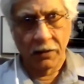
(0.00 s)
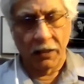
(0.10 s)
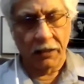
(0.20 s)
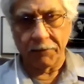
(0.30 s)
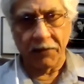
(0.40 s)

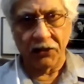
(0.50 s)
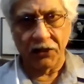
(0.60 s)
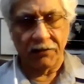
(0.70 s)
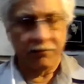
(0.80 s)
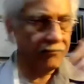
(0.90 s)

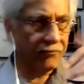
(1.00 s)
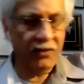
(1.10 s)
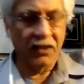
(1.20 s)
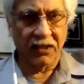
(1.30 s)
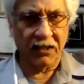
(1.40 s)
spreadsheet.
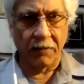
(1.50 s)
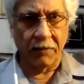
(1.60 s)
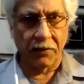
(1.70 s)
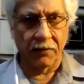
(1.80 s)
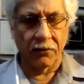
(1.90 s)
A
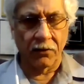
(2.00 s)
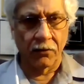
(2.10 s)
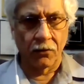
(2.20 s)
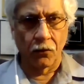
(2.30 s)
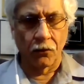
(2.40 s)
simple,
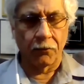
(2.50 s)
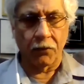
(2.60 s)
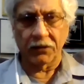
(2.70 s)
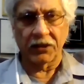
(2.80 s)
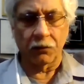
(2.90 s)
crude
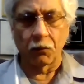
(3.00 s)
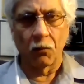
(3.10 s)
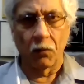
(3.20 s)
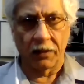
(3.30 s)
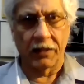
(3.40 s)
process will
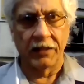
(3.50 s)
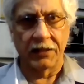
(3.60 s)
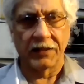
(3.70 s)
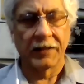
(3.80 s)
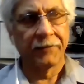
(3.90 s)
work in this.